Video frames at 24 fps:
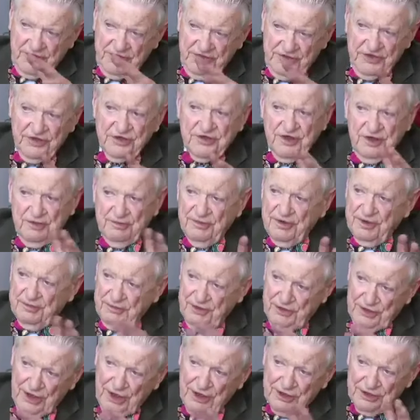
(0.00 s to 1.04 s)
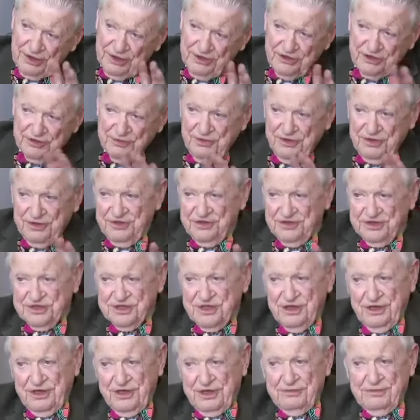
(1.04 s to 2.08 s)
I did get my binoculars by this
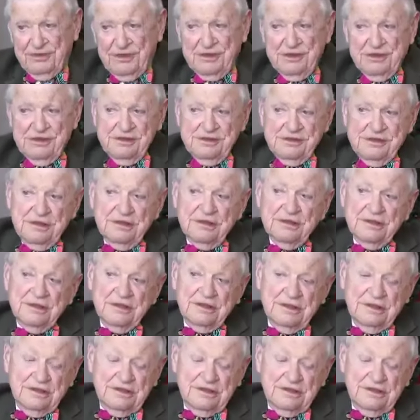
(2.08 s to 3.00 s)
time. Oh, and, okay.